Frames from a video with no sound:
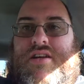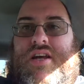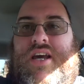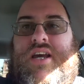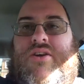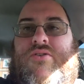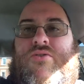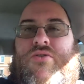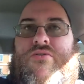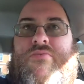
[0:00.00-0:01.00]
Hey
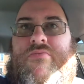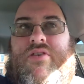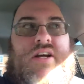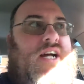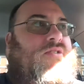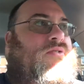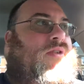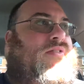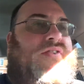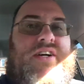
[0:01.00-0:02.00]
YouTube, how you doing
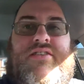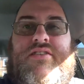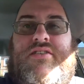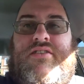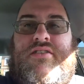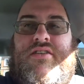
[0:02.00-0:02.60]
web fans?